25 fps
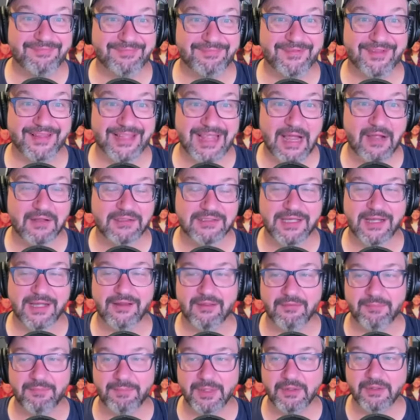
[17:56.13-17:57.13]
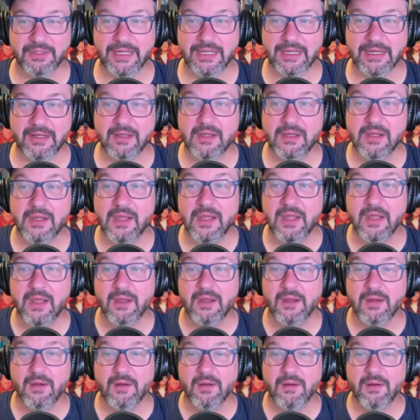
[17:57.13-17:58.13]
on the outside of the building
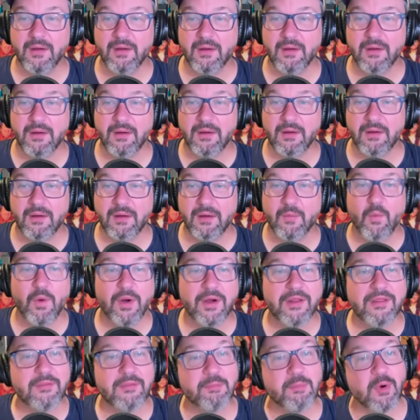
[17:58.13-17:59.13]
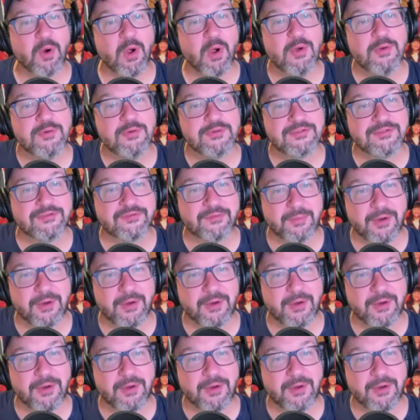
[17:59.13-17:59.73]
and one of the bros from